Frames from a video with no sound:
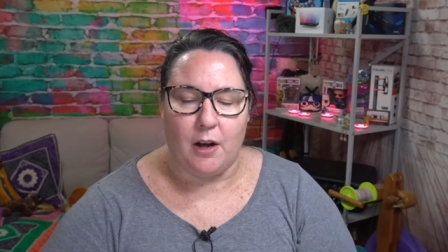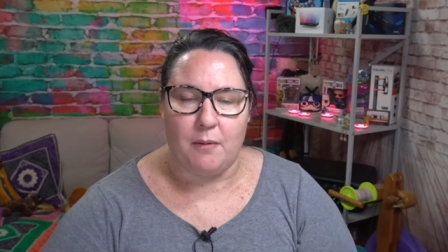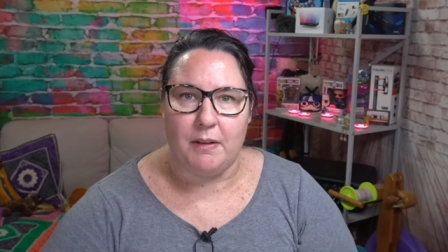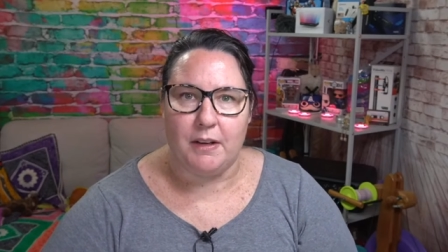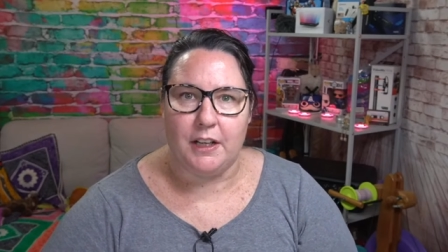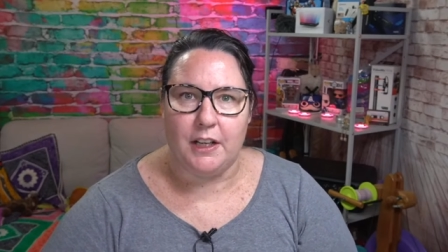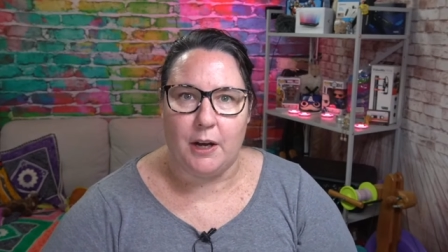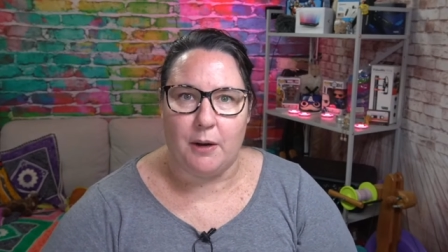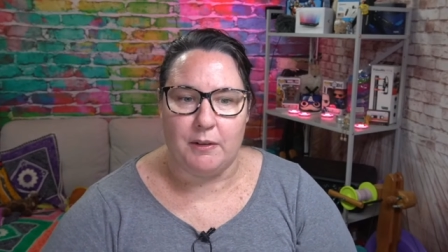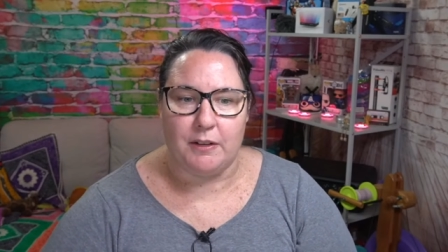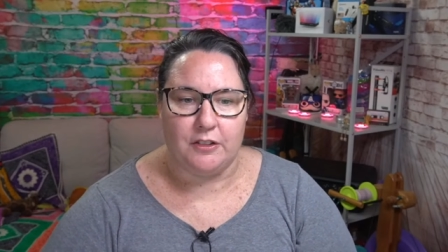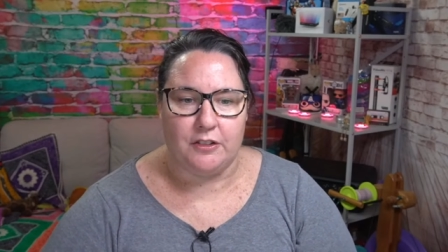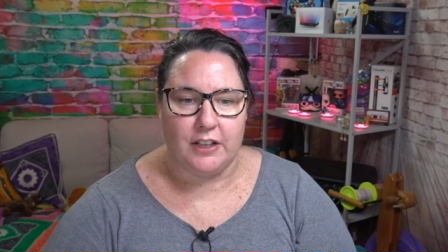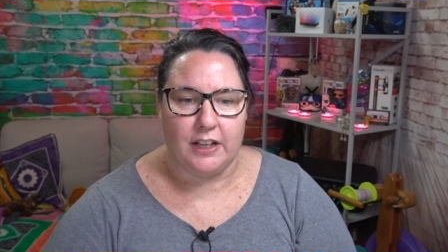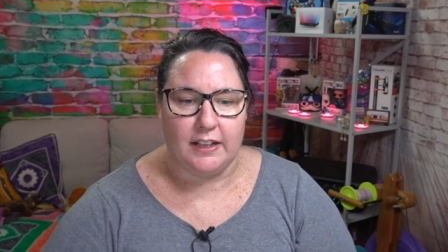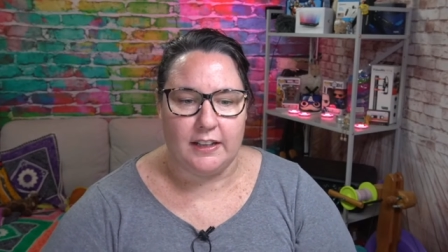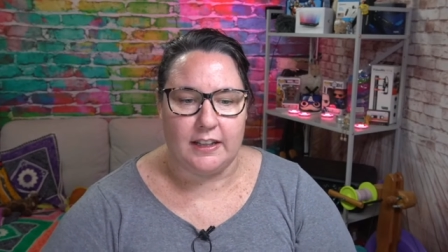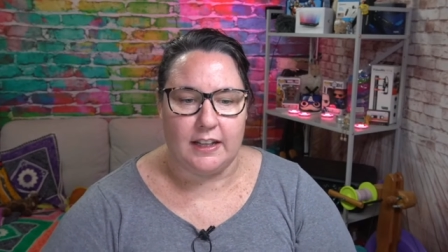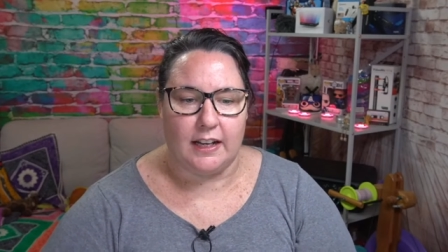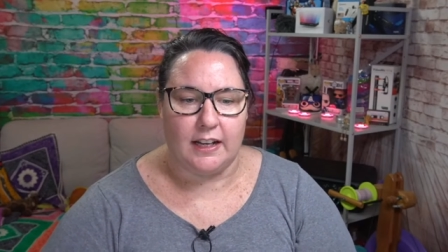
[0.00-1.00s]
I'm going to go and
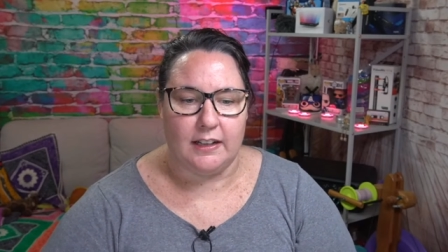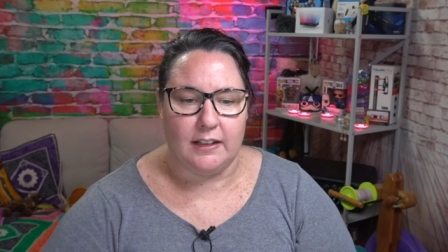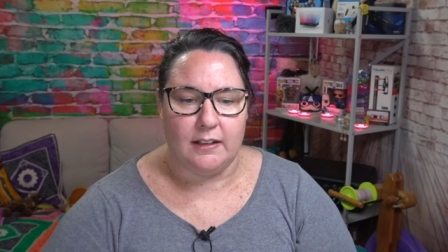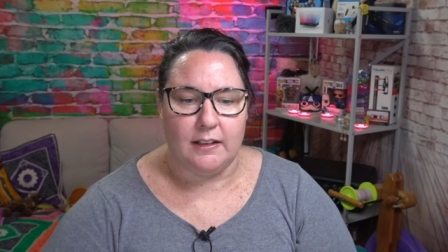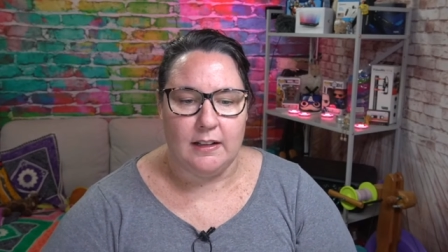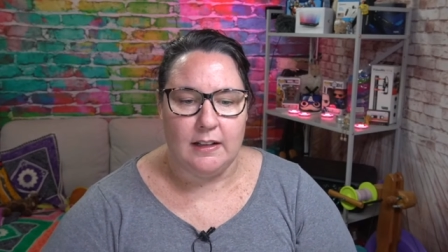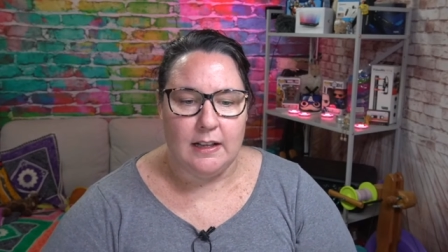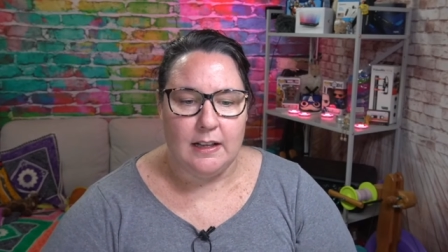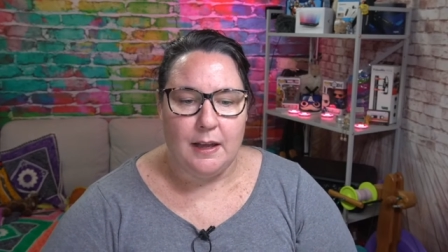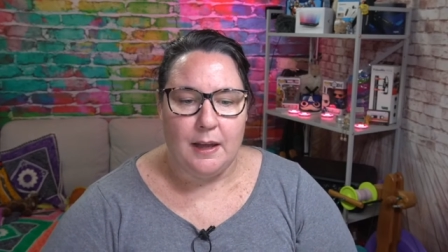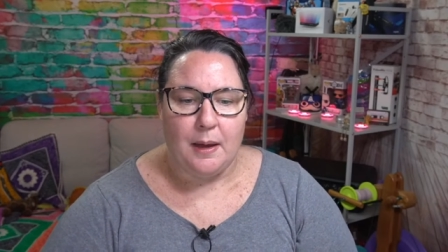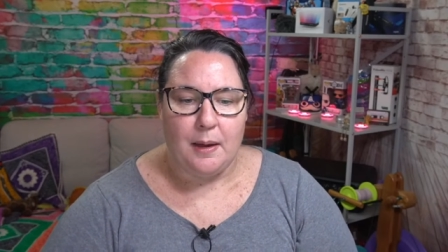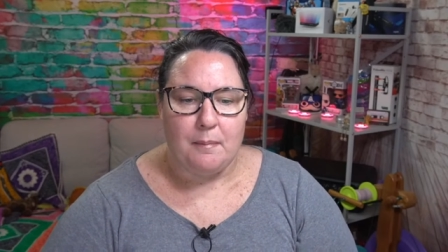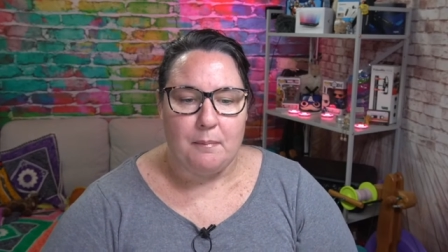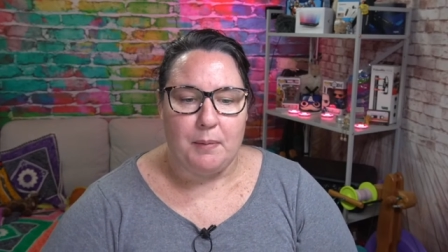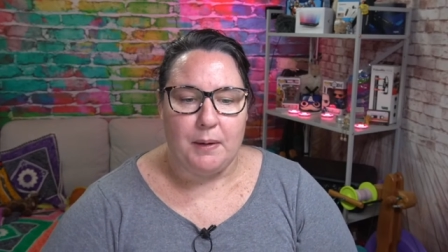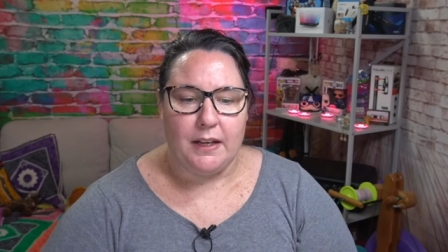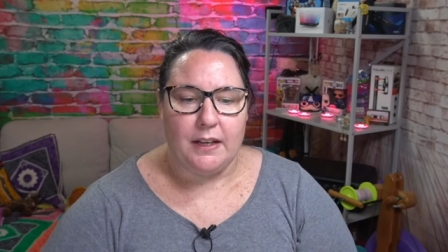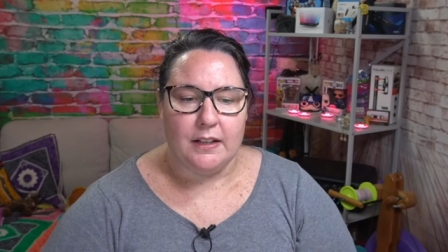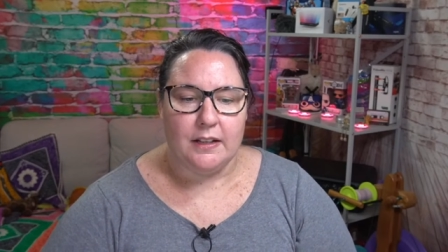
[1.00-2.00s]
check that
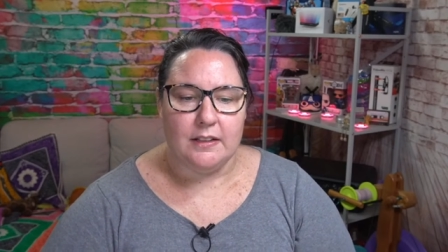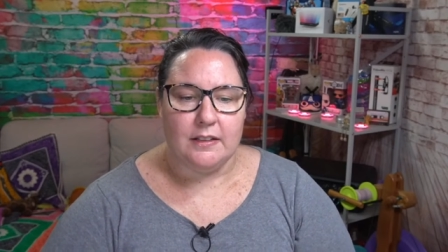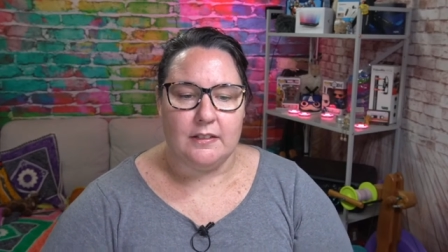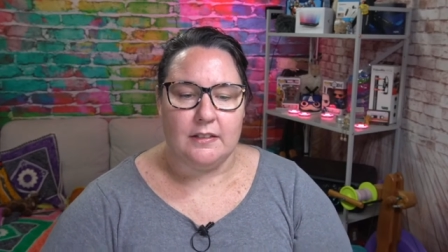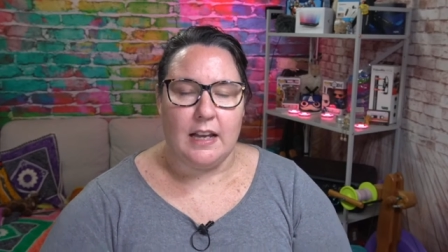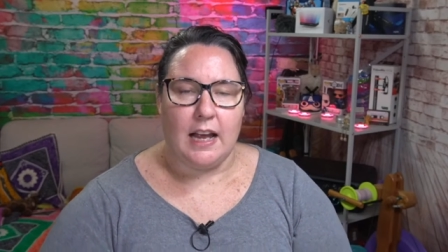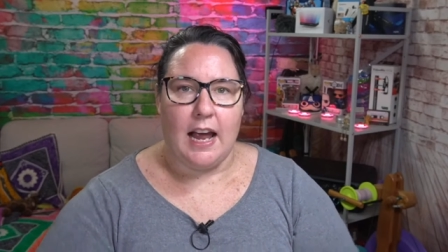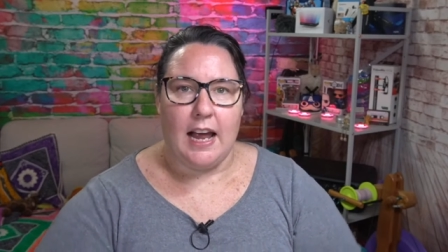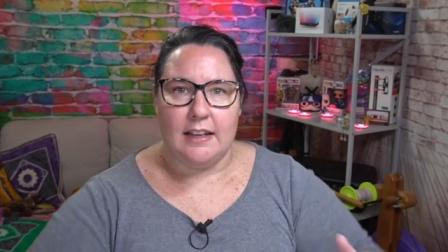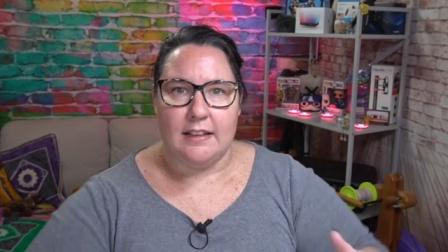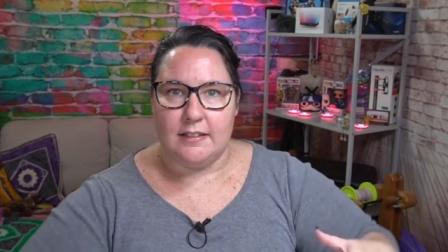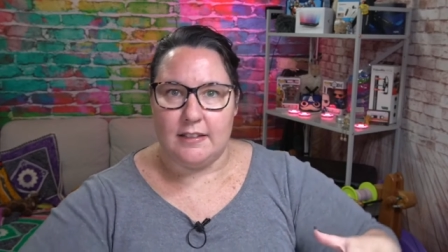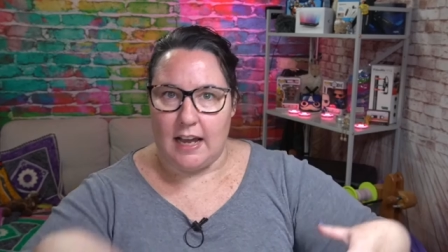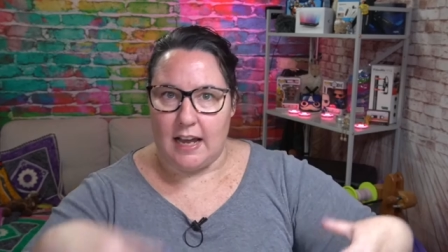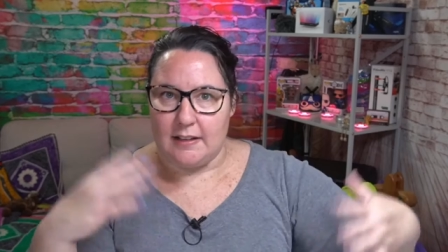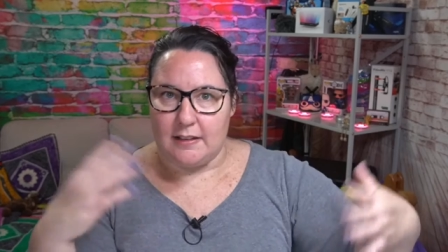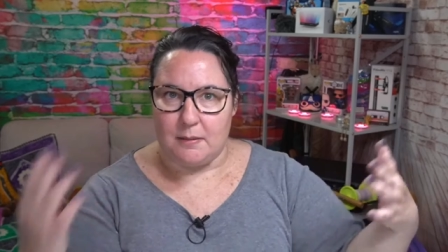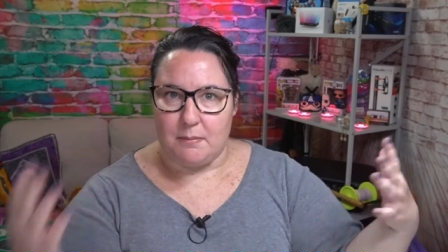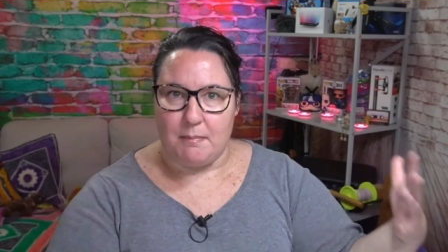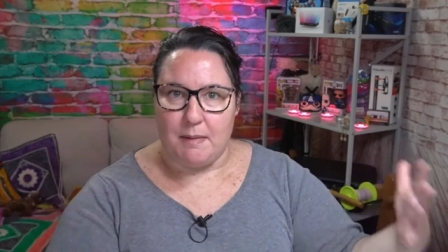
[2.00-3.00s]
because as
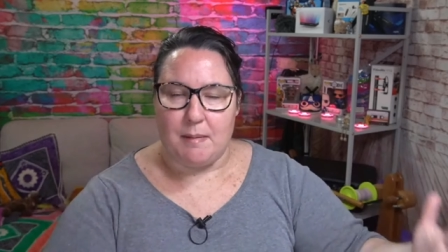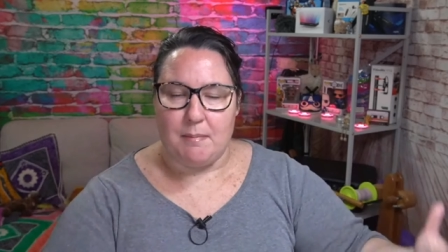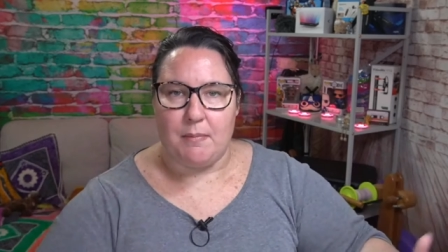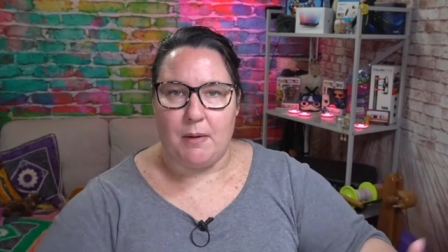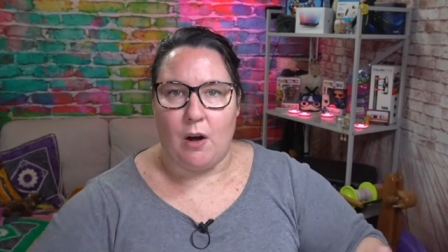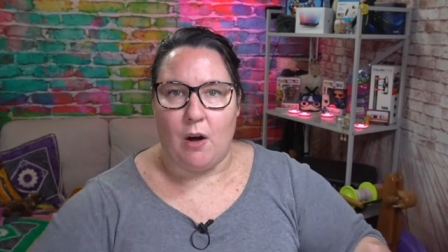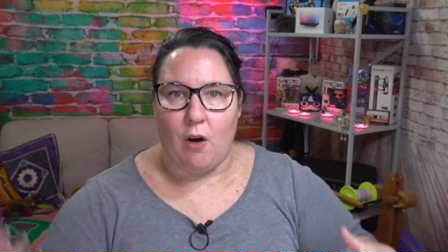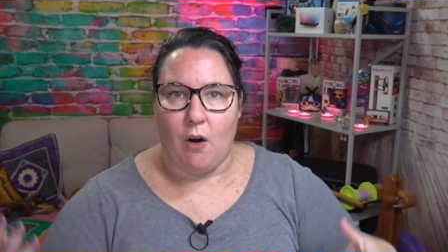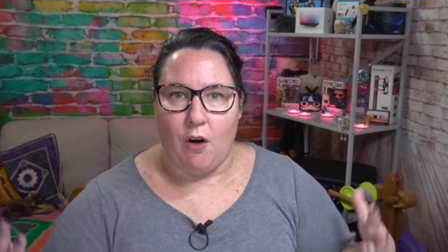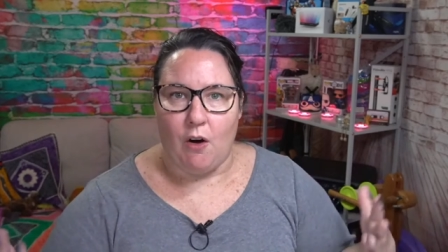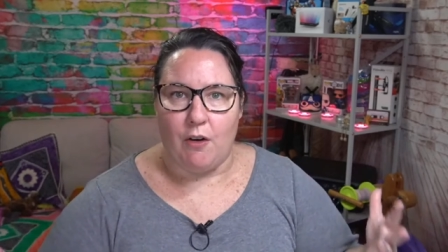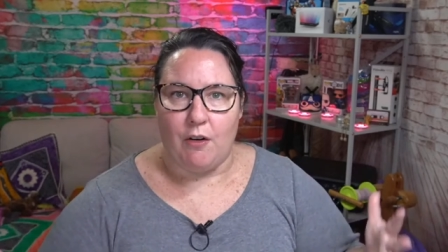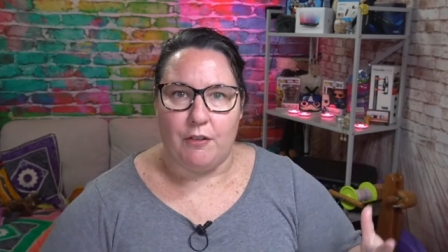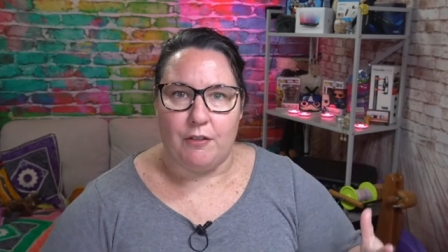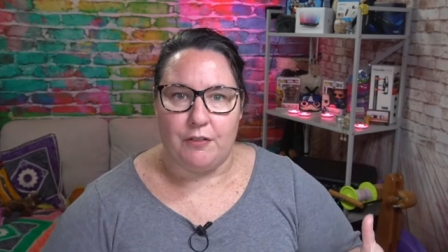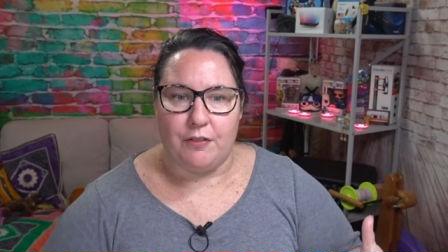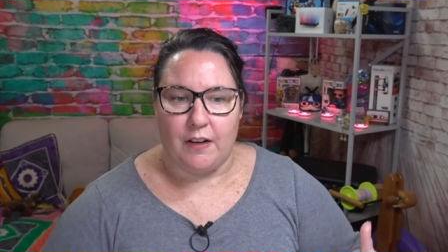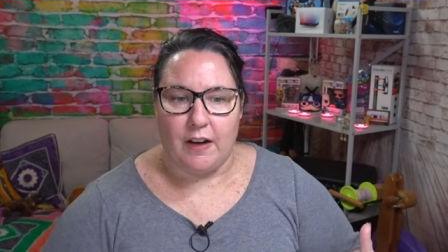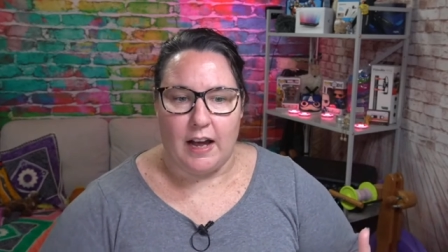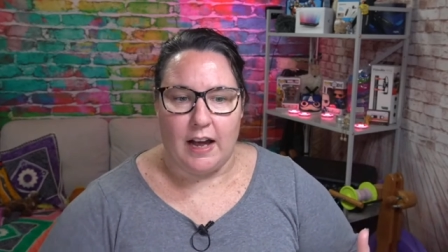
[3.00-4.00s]
as a member
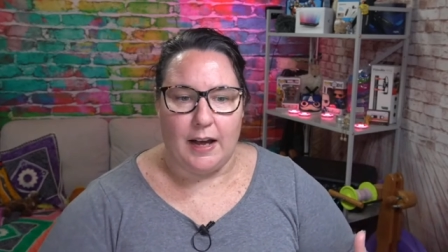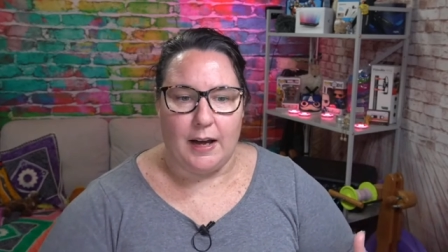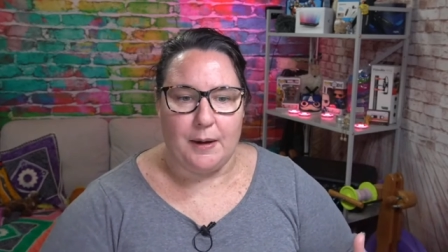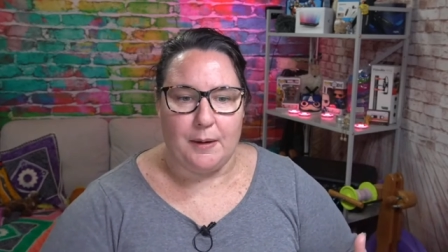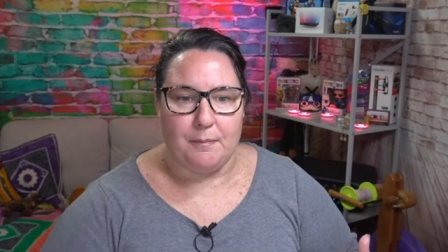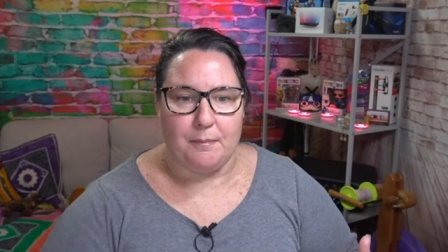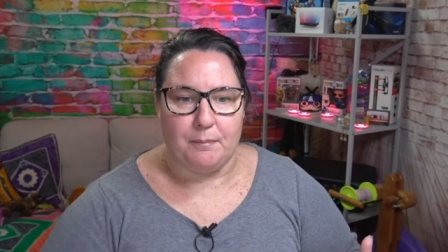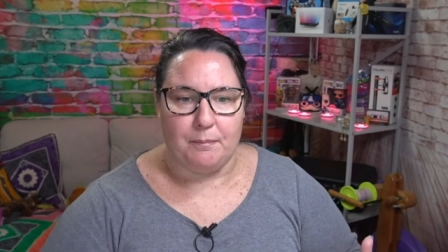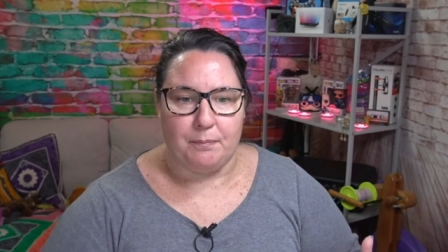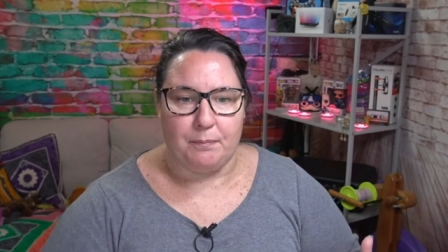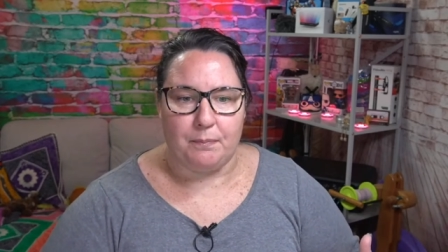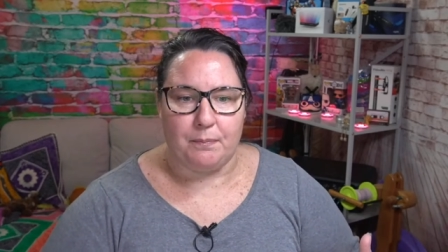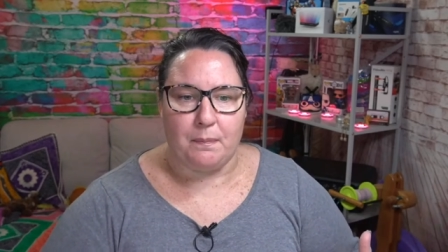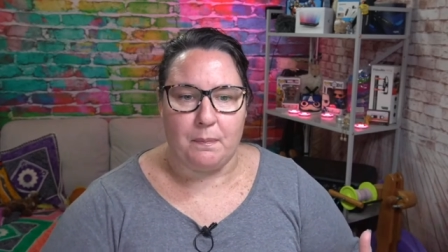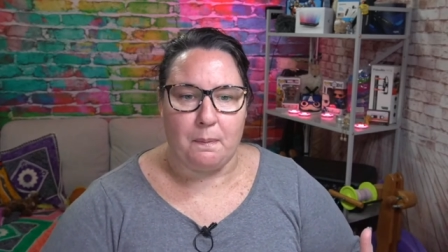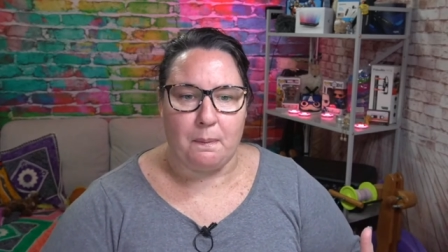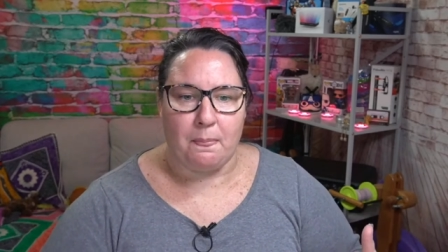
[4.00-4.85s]
of um,